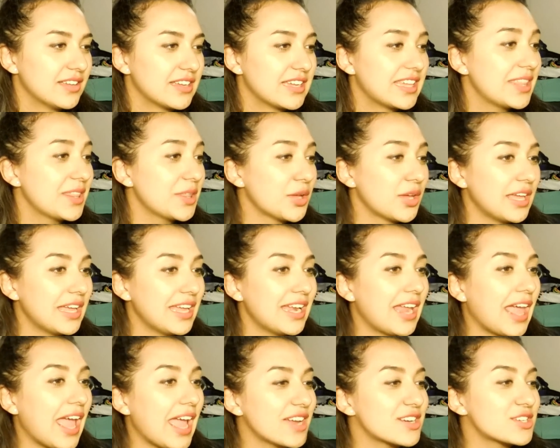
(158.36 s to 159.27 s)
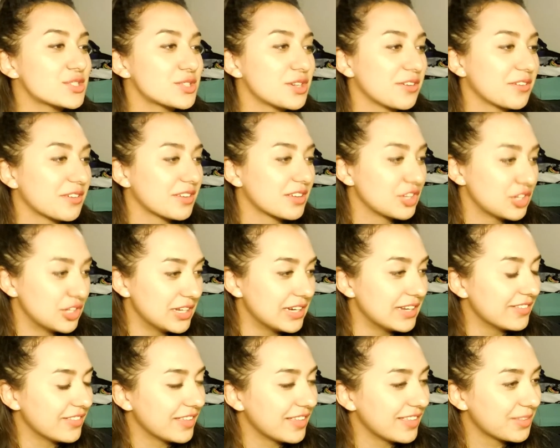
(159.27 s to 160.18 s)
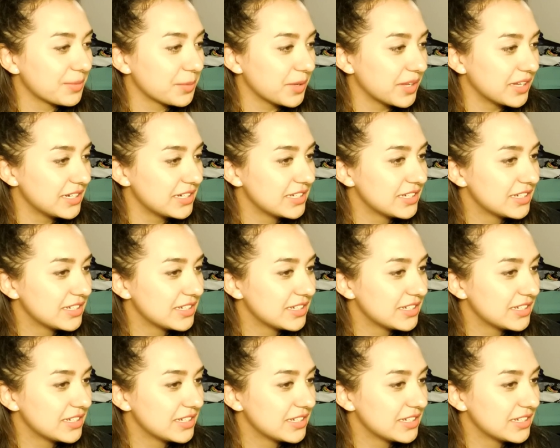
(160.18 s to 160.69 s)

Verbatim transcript: He looking extra good in this one.